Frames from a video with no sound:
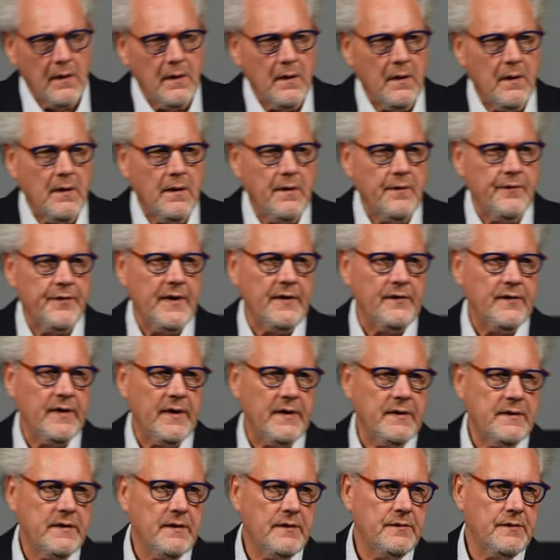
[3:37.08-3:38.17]
Friends, I
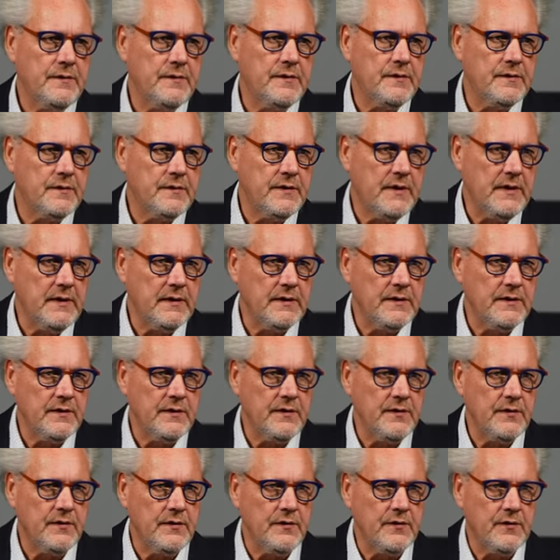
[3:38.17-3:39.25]
don't think it is
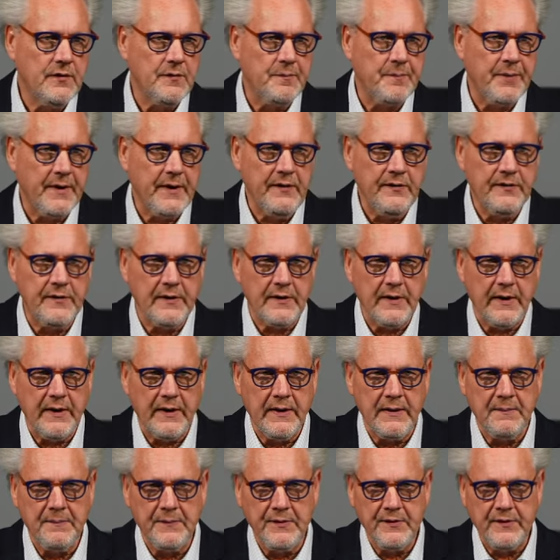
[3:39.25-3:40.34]
a surprise that
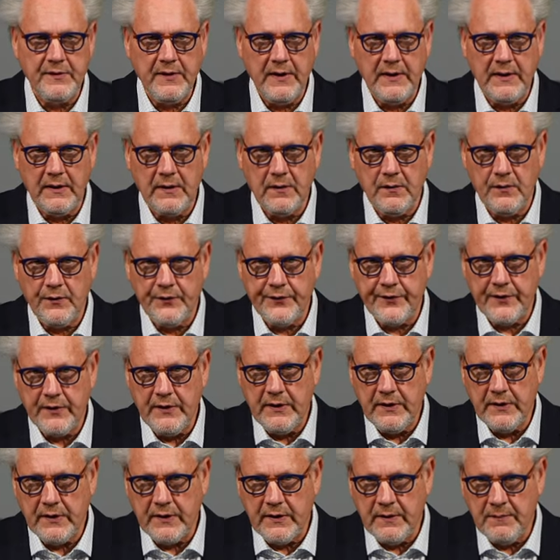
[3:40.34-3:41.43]
I'm saying, also here
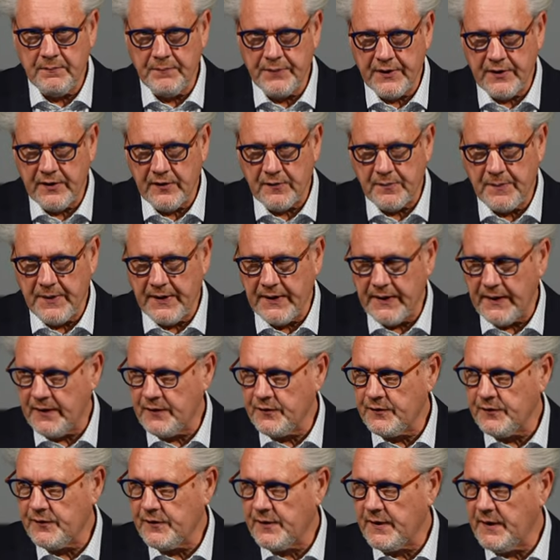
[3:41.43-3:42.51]
in Brisbane,
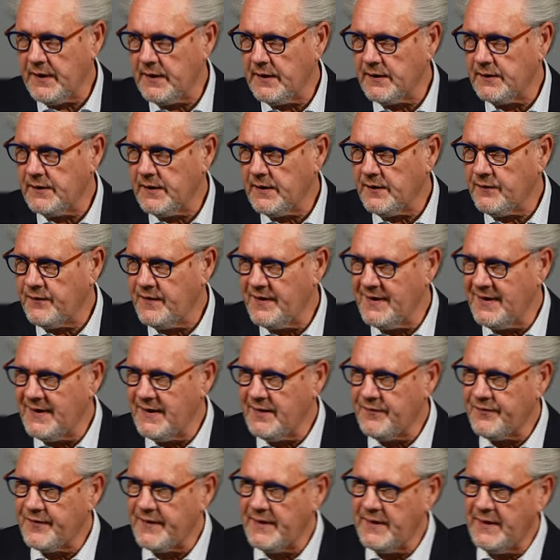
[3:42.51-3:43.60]
Australia, that we live
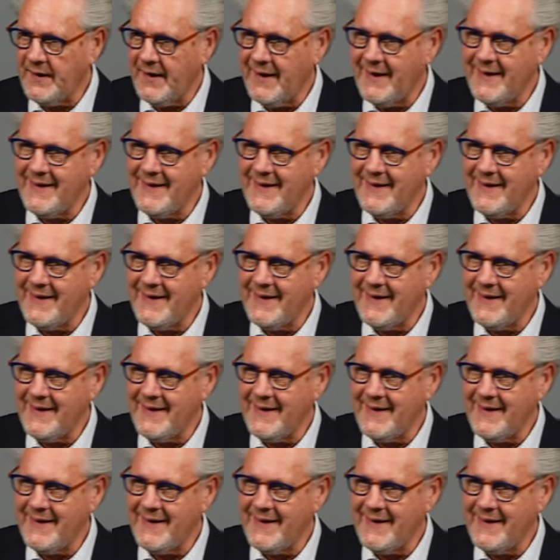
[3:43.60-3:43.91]
in a